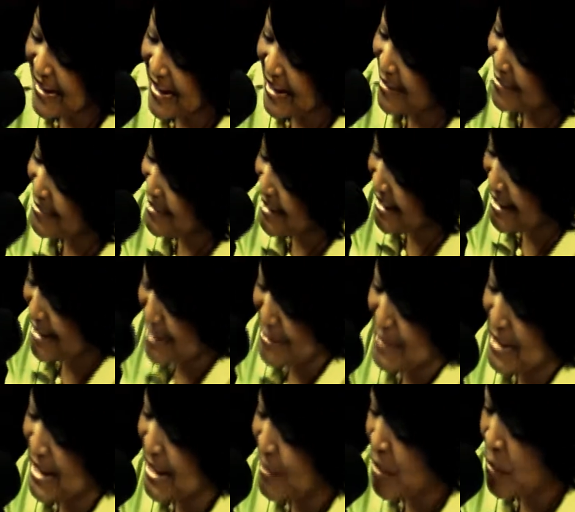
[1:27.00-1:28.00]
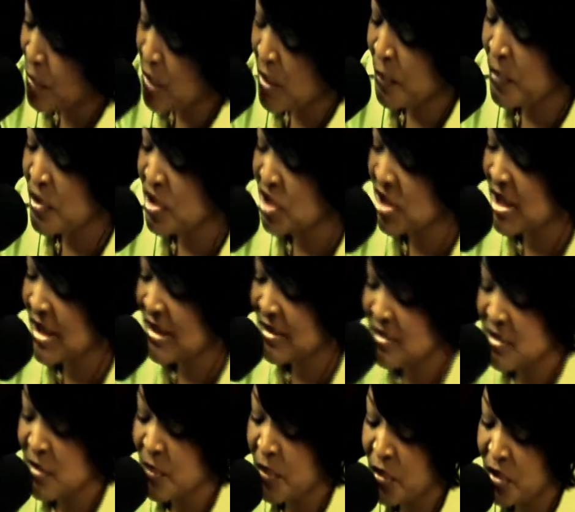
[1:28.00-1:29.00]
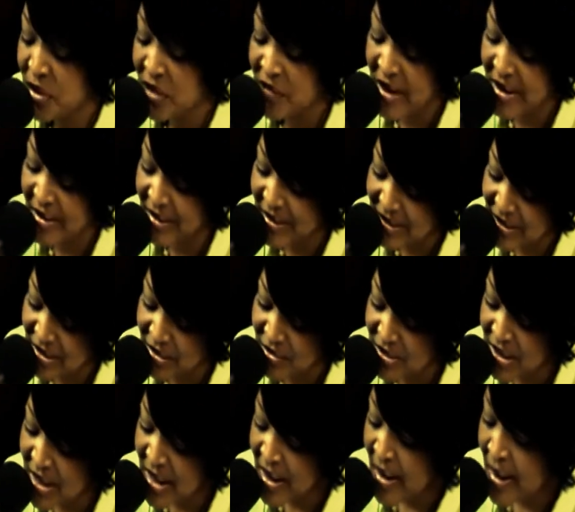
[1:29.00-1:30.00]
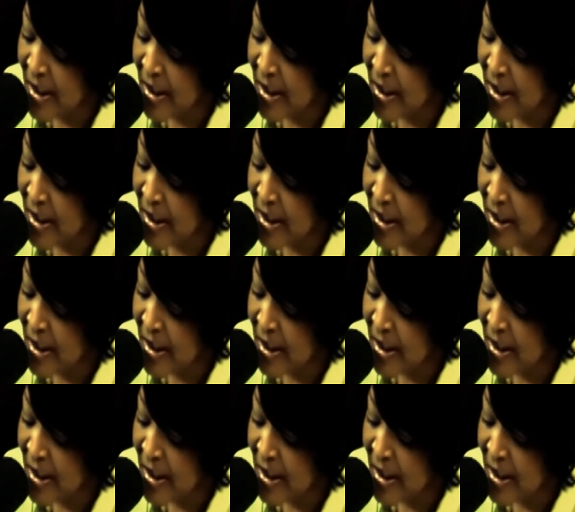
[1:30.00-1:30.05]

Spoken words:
All right. We appreciate the support of our listeners.